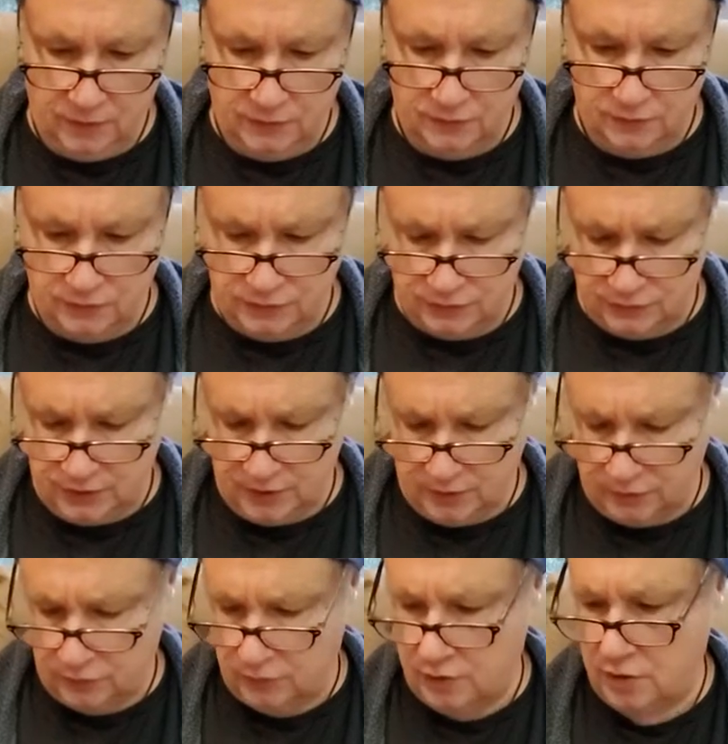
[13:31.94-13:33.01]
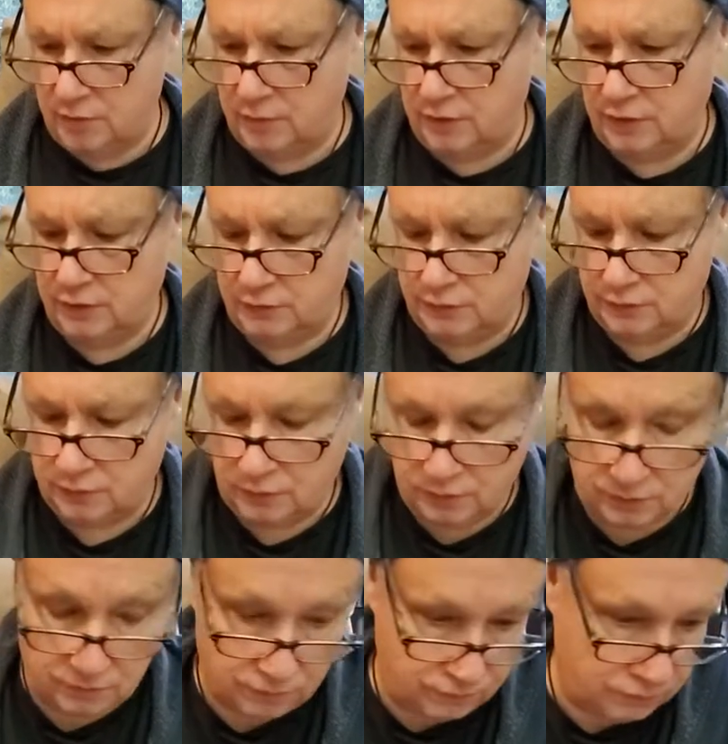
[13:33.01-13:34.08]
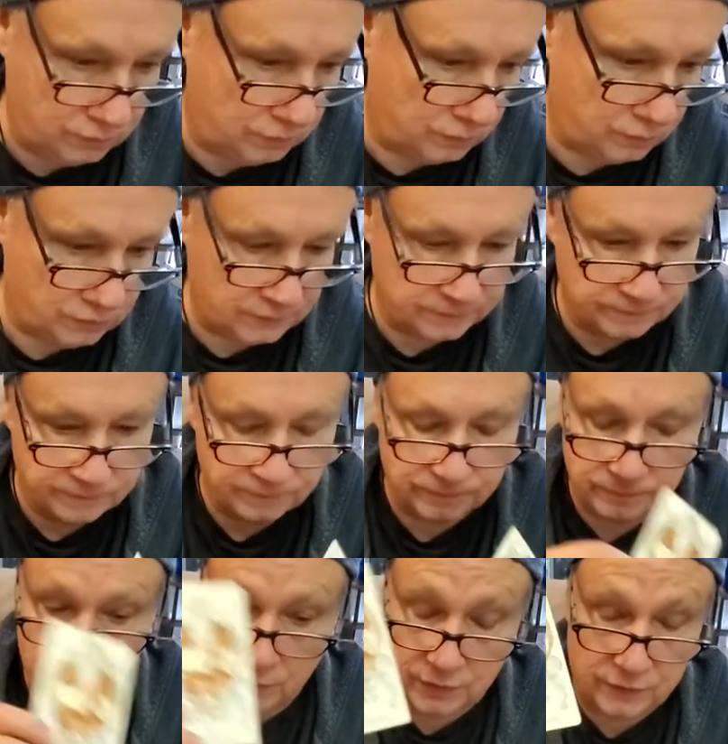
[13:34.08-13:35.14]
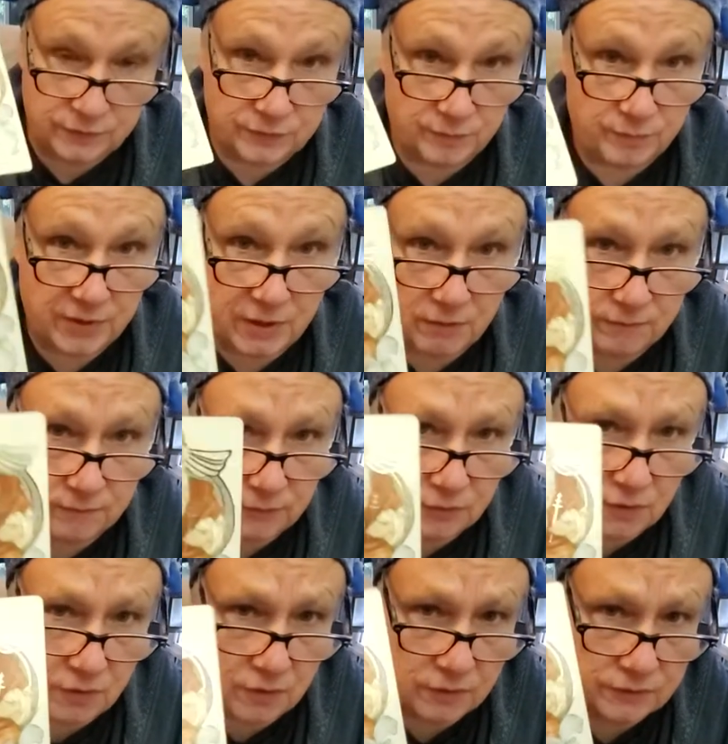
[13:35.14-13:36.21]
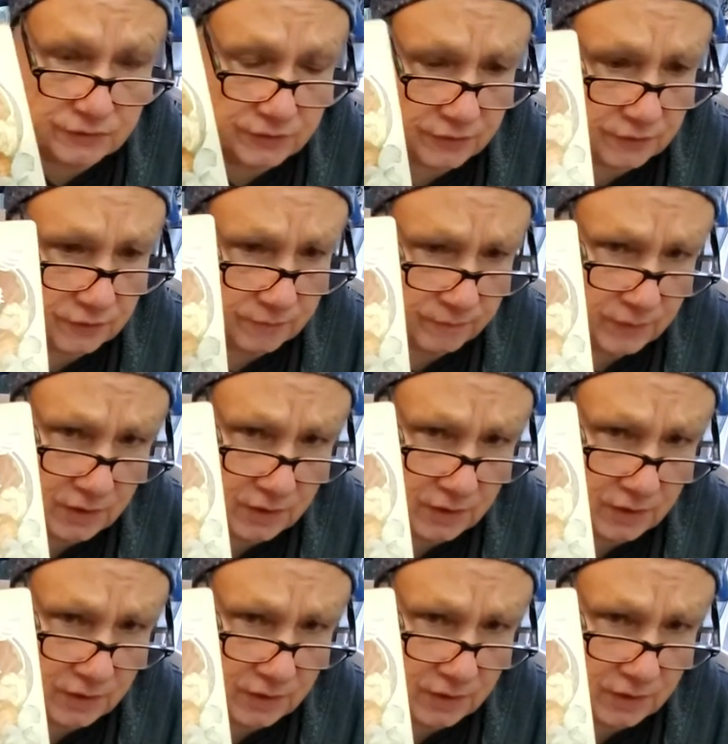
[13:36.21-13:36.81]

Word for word: So this is how you're coming into it. Whew. We get some powerful cards here.